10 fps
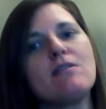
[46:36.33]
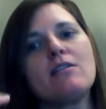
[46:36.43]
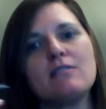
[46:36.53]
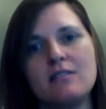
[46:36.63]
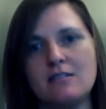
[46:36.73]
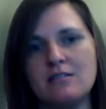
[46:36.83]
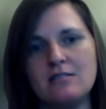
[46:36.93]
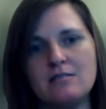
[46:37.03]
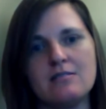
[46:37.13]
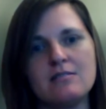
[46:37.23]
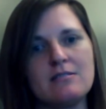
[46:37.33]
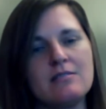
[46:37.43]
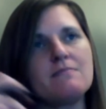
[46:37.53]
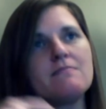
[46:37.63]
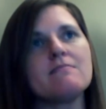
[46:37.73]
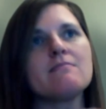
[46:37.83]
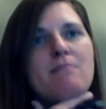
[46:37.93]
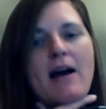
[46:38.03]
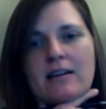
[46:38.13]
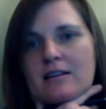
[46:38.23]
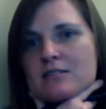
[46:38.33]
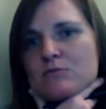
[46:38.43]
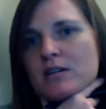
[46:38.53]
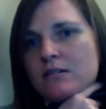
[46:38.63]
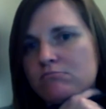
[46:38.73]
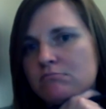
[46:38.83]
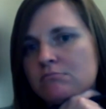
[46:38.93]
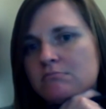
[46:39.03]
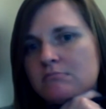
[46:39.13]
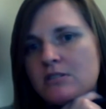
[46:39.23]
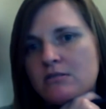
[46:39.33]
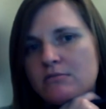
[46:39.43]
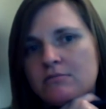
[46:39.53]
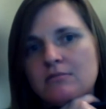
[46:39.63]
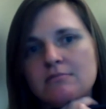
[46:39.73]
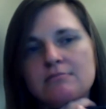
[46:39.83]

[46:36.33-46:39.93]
part is back next week. So